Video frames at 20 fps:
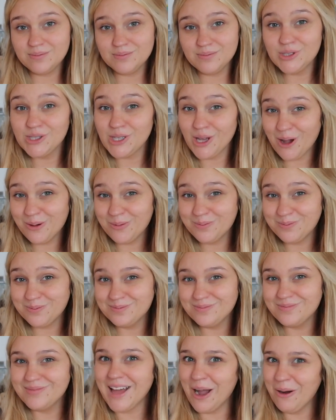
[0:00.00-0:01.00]
So
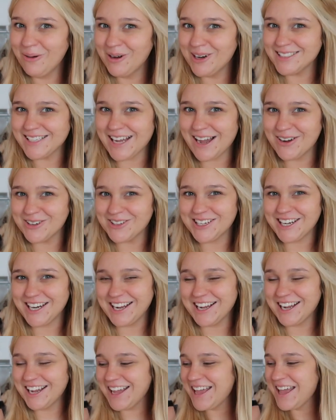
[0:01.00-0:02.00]
that worked out
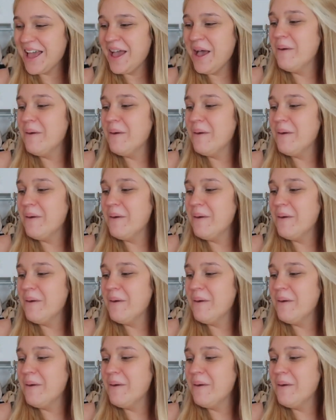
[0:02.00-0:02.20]
great,